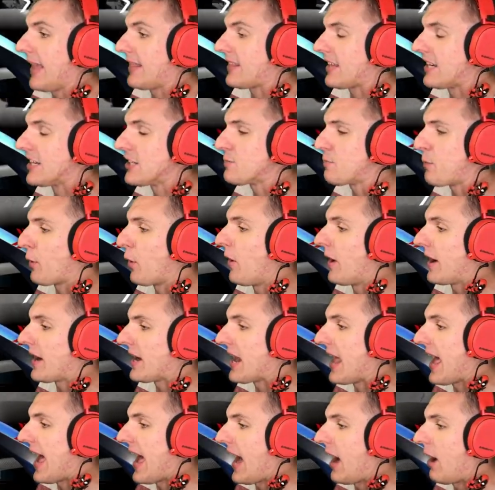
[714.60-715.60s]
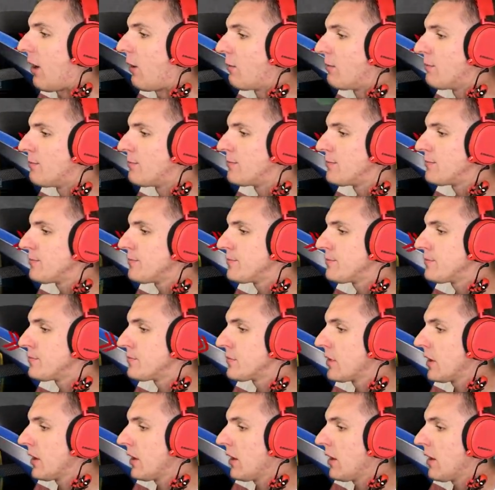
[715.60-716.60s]
At this point now,
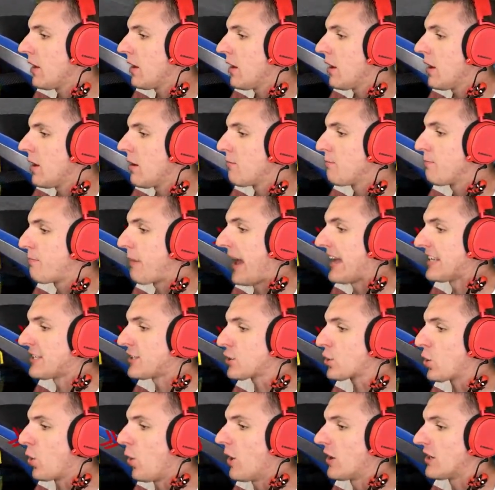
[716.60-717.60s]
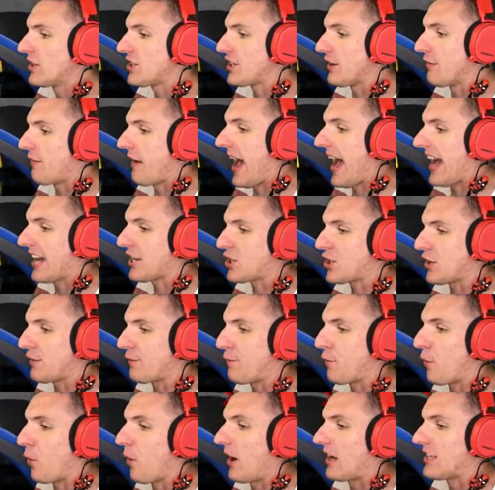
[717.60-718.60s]
best course of action
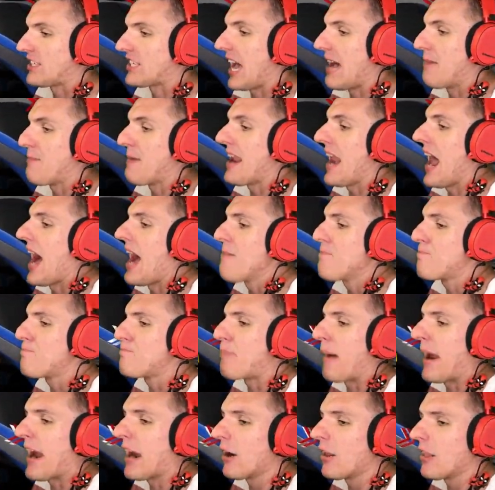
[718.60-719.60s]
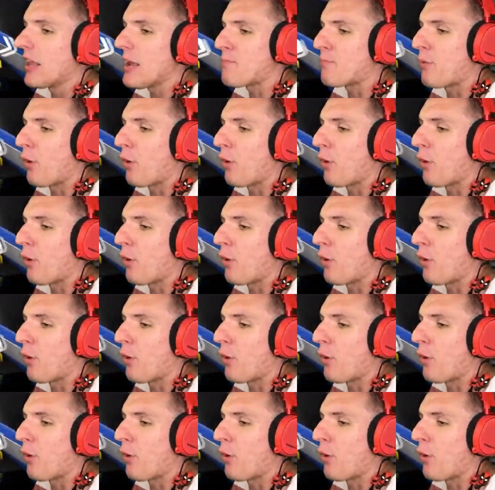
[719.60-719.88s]
for us. I mean, I barely